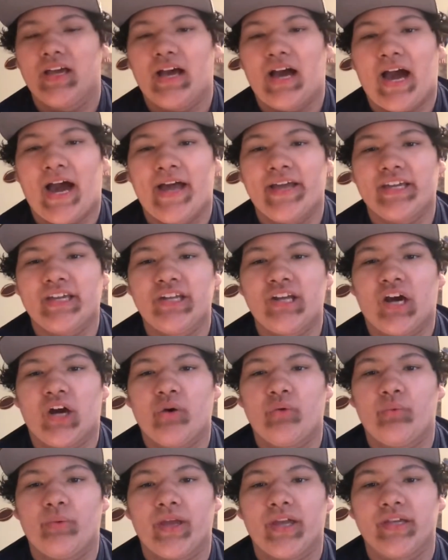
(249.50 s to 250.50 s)
I
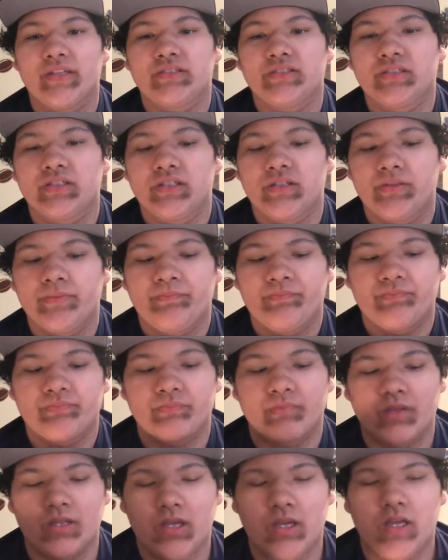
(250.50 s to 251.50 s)
cannot wait
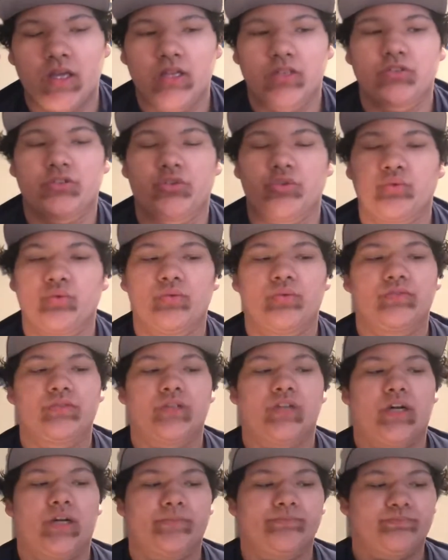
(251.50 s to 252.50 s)
to,
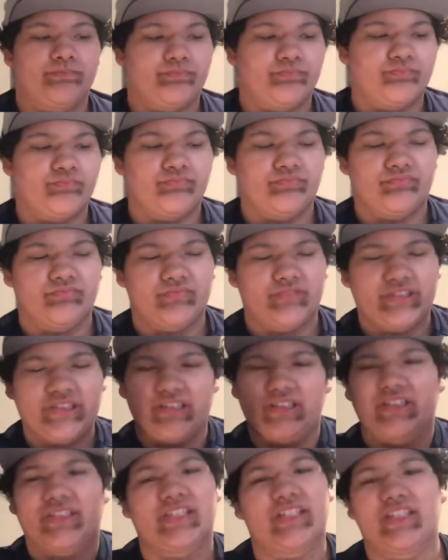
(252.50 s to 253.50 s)
you know,
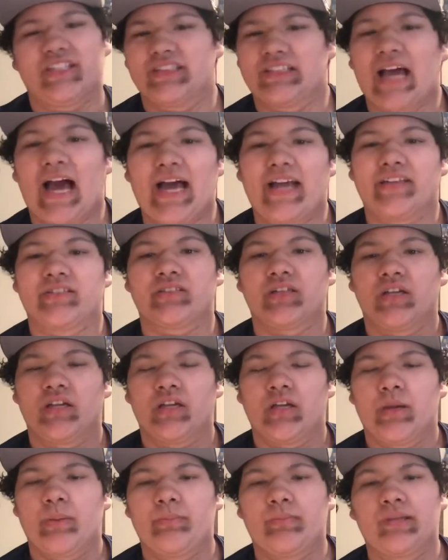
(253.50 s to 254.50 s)
just to see these guys
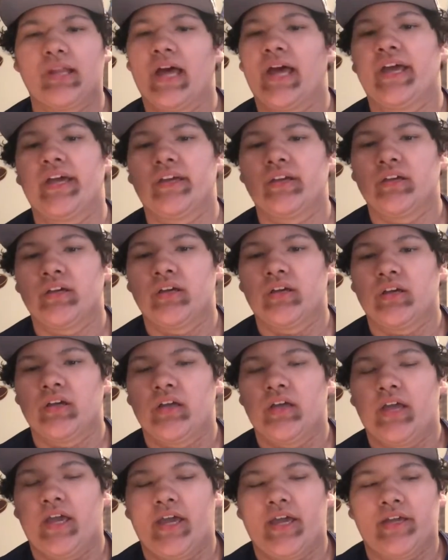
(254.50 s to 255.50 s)
play.
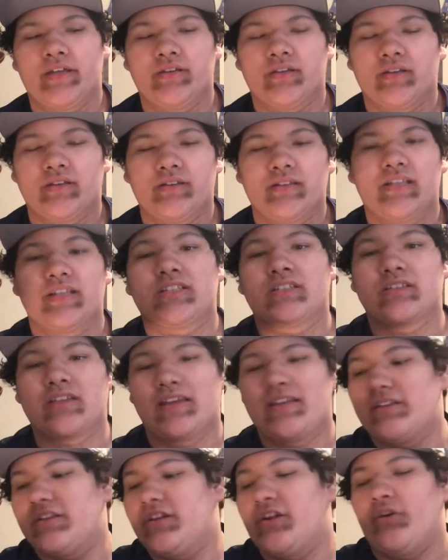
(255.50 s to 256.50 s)
And this,
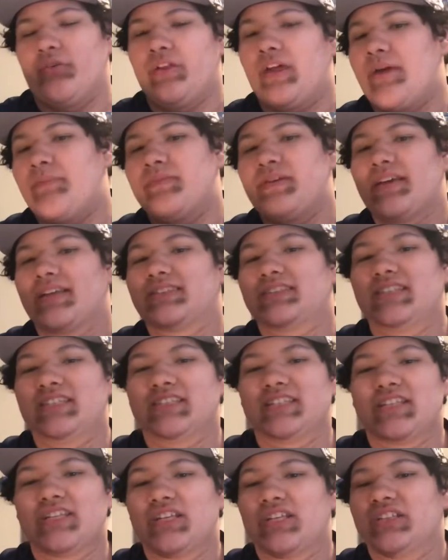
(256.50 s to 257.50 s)
and you know, the NBA
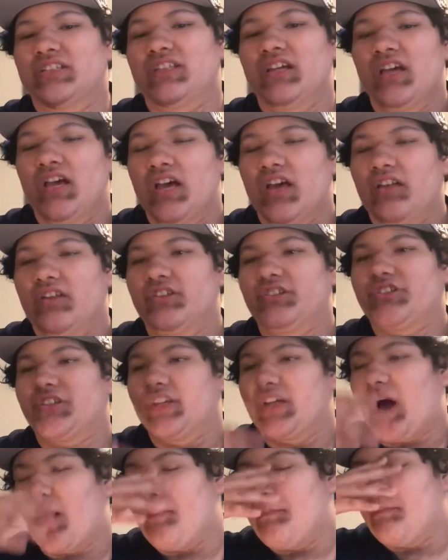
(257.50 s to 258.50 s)
season is
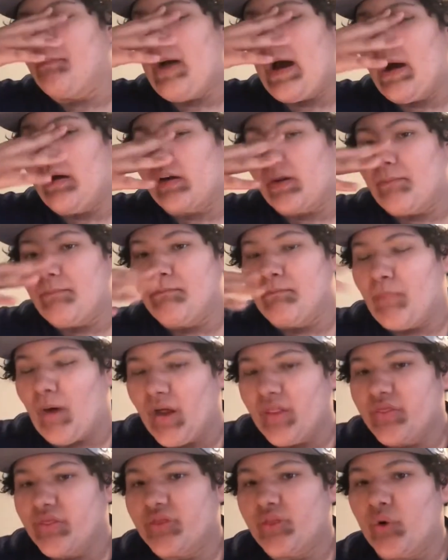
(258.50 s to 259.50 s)
literally about a
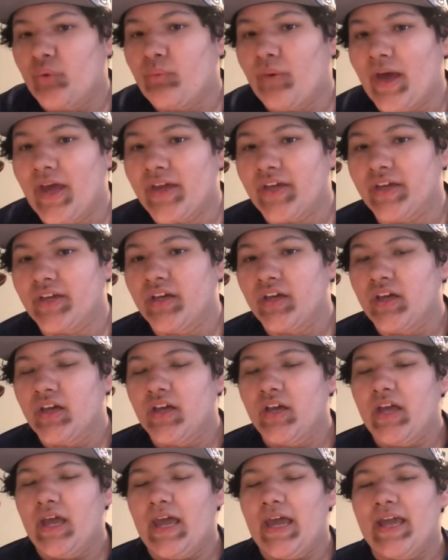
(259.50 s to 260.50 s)
month away,
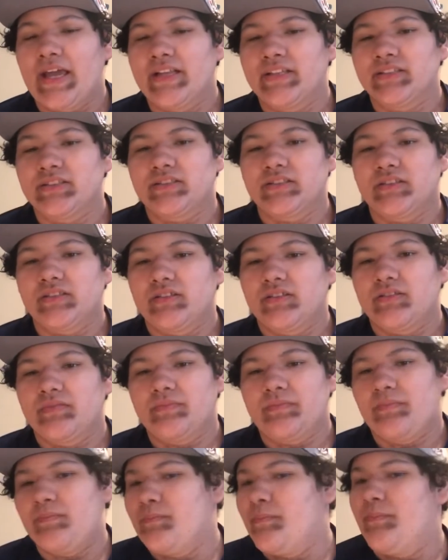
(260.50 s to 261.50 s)
and
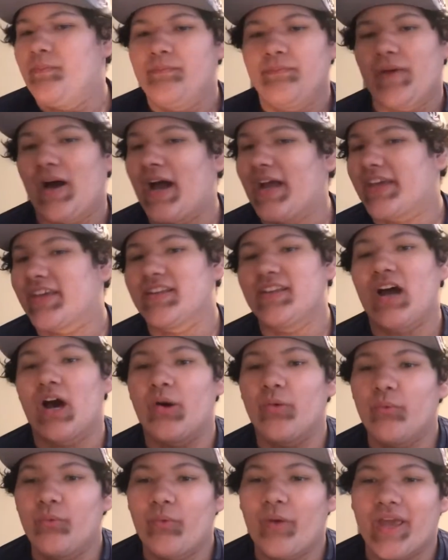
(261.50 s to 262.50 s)
I
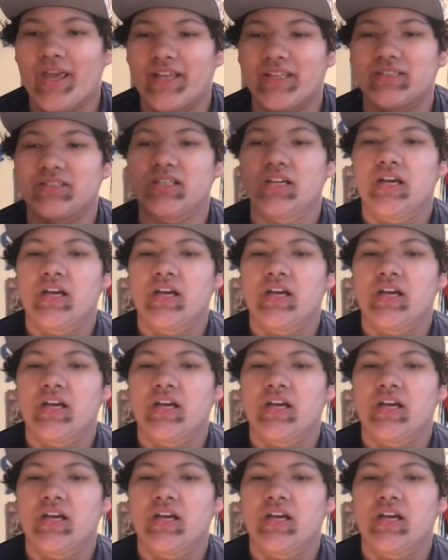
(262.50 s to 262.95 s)
cannot wait.